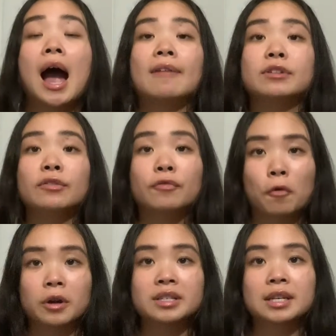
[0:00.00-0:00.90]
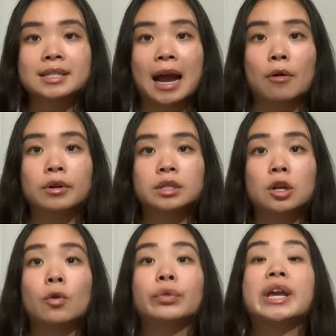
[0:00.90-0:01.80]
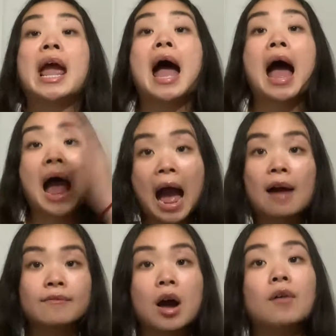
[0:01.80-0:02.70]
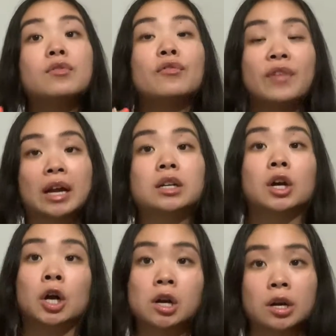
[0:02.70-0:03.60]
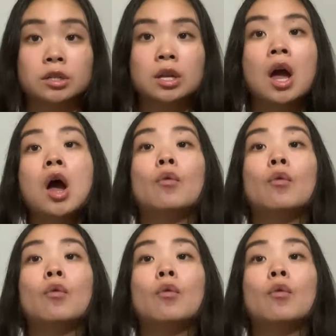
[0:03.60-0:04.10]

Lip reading: After 4 to 6 hours, only half of the effect occurs,